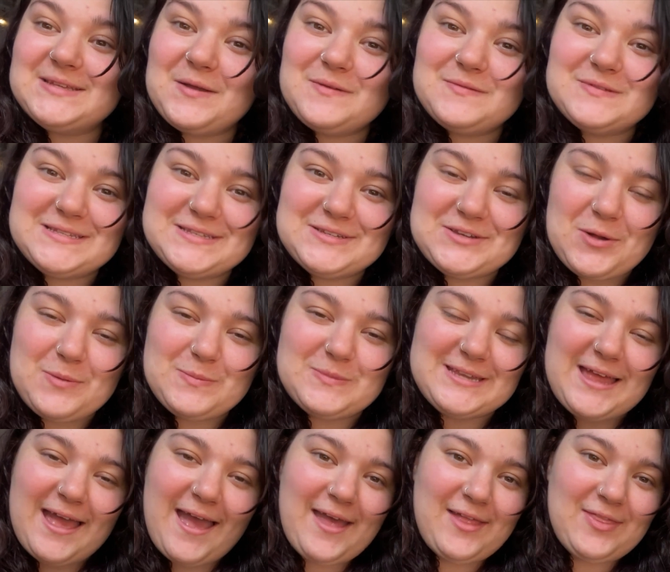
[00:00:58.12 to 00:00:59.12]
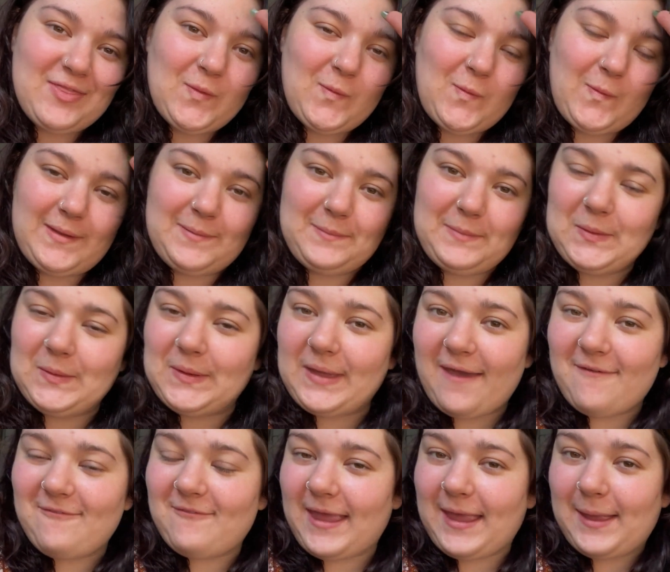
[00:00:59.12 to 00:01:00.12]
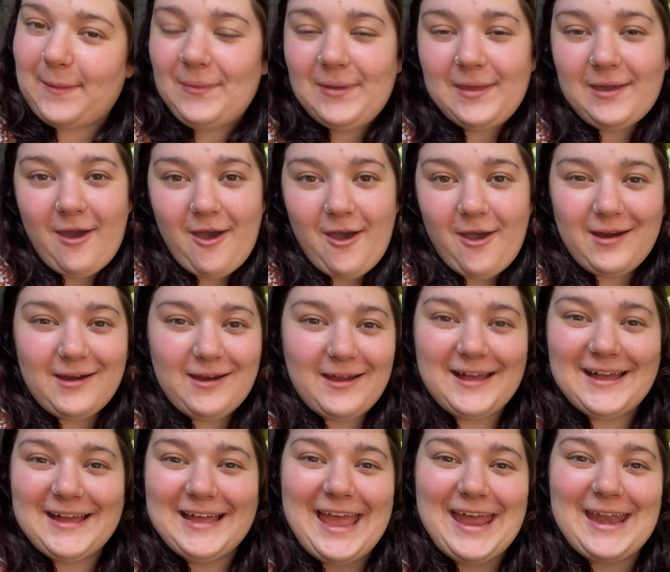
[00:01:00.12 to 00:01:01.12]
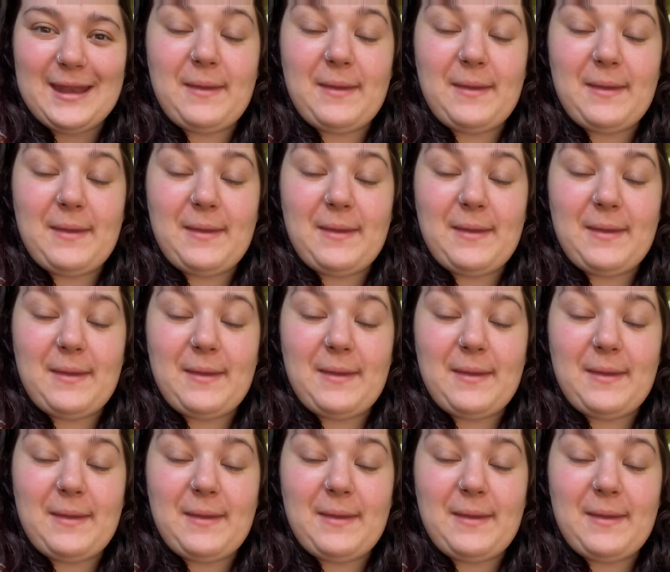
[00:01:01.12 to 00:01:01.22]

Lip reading: I've stopped at the Windmill Cafe in Bagara and I'm